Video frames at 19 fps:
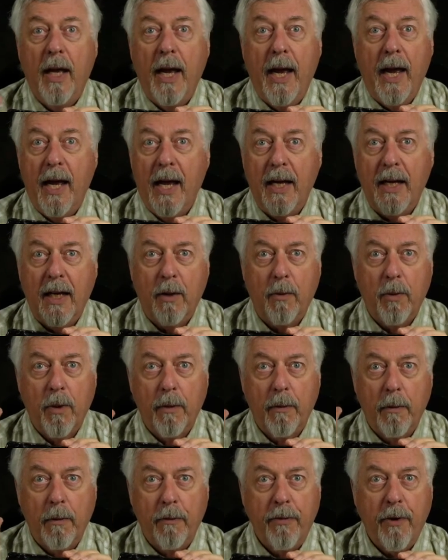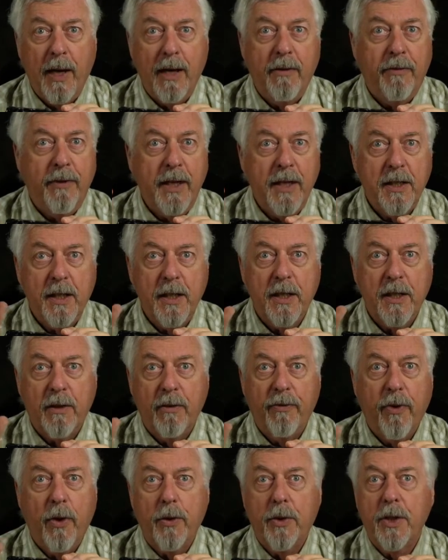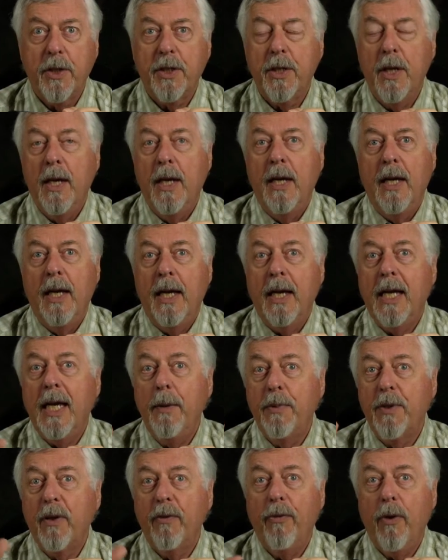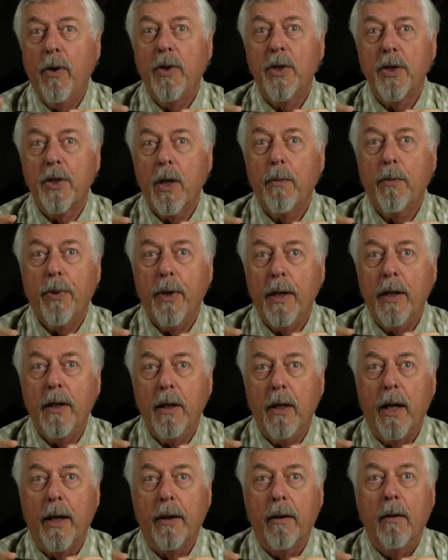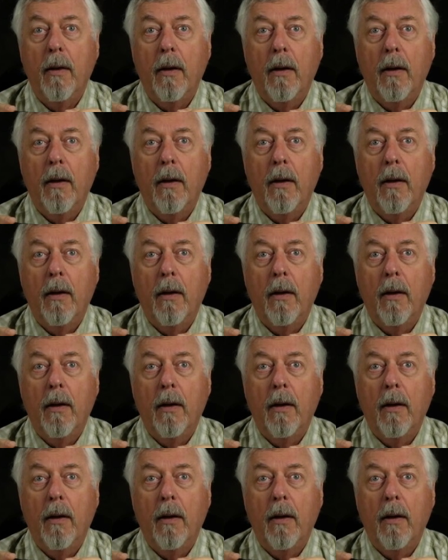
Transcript: and it will find faces and focus. It keeps the focus on pretty good.